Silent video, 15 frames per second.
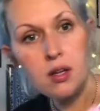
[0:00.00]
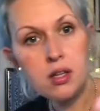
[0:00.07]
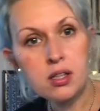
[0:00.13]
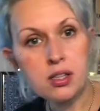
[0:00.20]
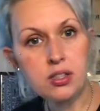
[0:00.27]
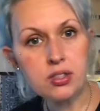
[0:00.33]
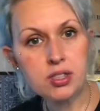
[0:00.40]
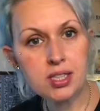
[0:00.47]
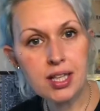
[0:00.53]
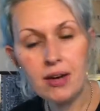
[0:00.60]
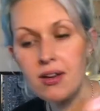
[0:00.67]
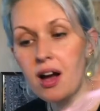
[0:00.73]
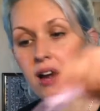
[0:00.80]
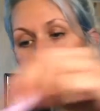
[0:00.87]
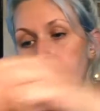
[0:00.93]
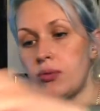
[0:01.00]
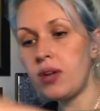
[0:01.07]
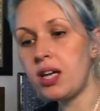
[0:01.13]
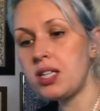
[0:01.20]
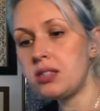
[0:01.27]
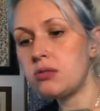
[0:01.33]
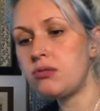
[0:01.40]
Can you see how colourful
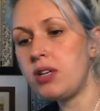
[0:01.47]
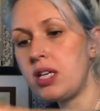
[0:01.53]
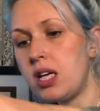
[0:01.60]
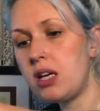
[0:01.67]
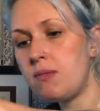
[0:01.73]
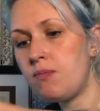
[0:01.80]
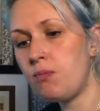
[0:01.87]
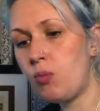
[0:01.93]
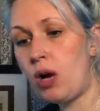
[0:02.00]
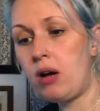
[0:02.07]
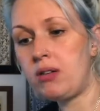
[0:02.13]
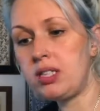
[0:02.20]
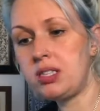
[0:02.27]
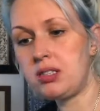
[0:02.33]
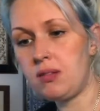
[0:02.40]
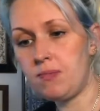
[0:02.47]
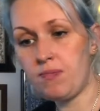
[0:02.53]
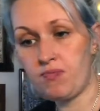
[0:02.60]
that is already? Well, it's